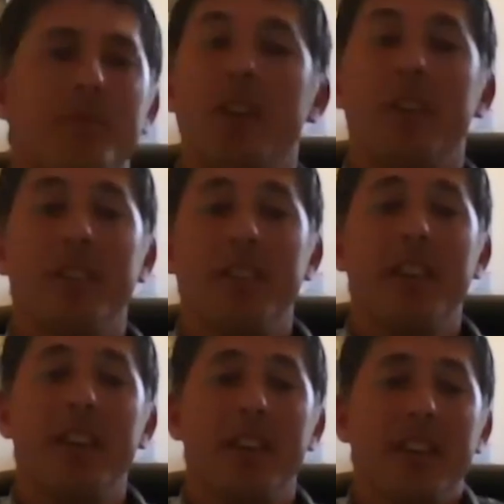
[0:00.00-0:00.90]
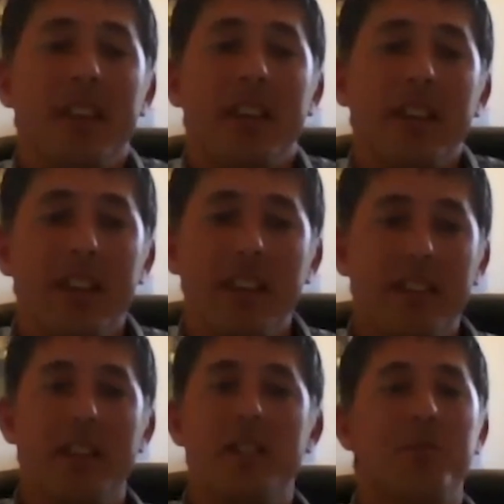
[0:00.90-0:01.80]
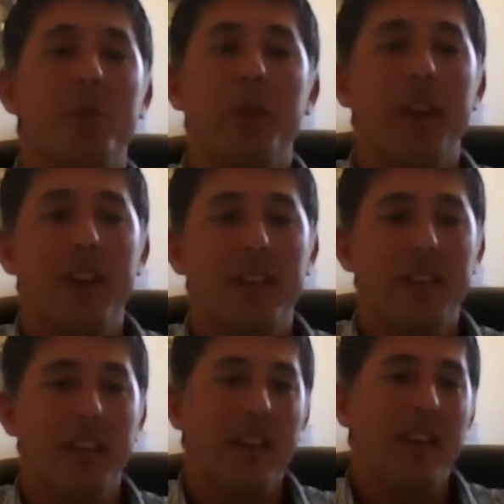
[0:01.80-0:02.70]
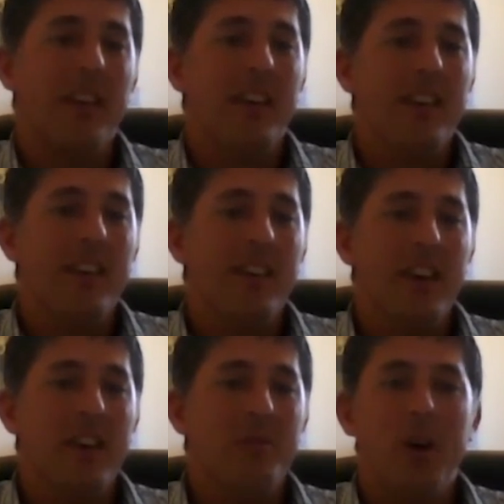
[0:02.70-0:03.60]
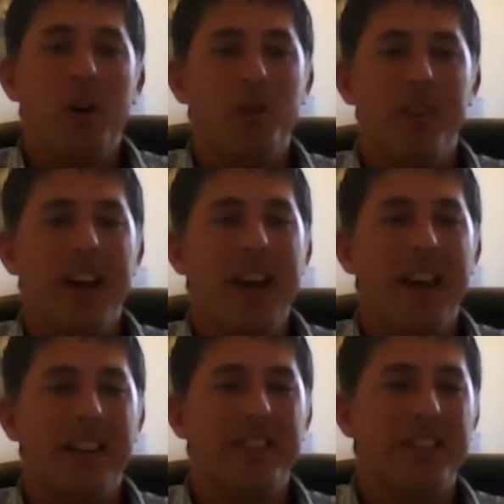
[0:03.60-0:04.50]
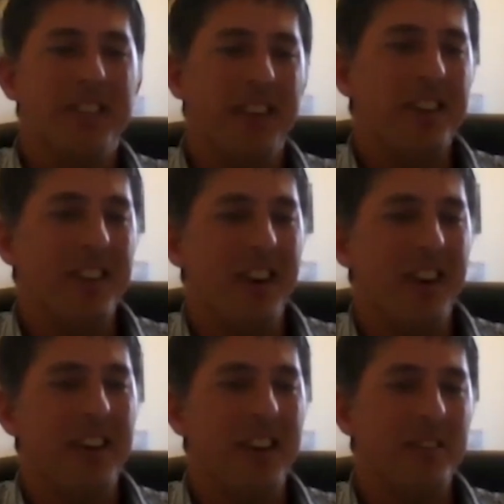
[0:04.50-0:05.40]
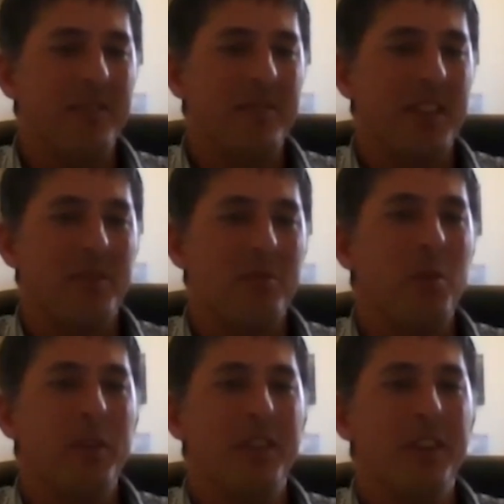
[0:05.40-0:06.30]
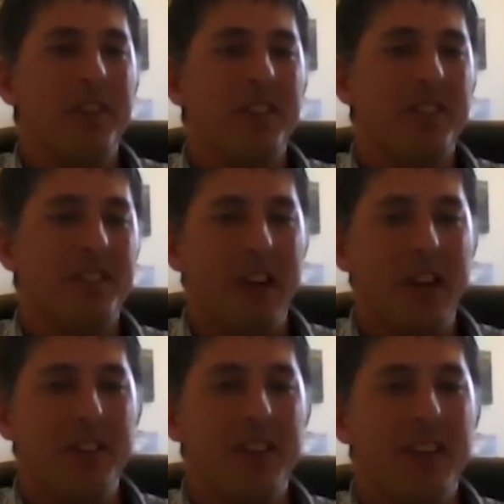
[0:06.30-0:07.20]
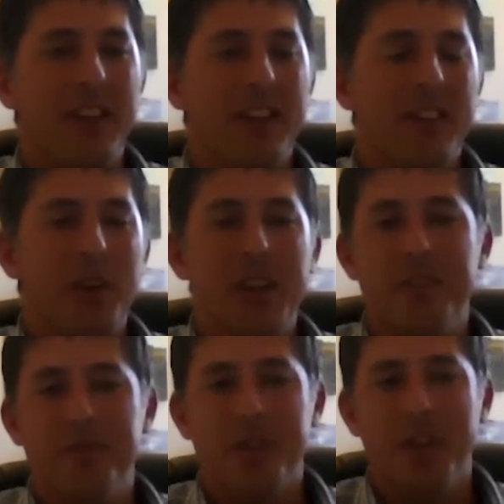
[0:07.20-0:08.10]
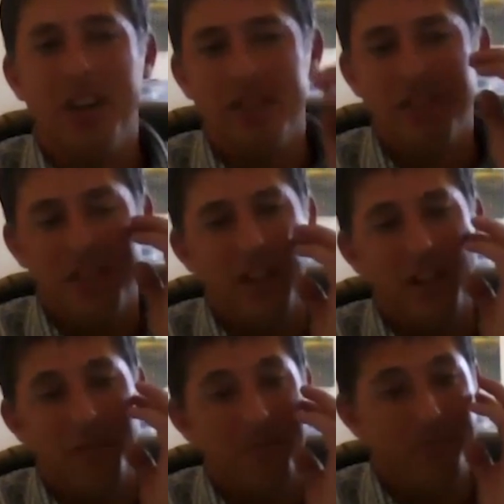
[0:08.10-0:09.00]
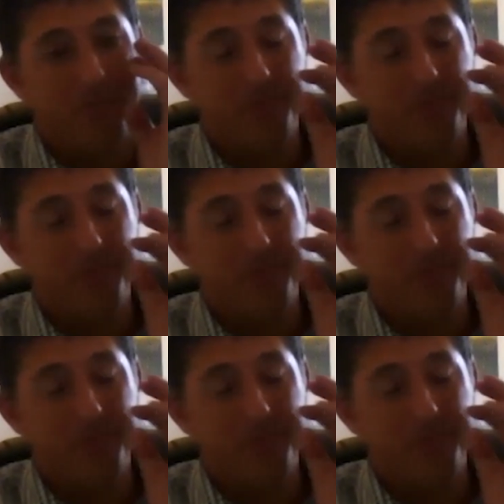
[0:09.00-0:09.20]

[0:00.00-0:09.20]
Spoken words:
So that's what we hold in our hands, that's what we do. So we've got a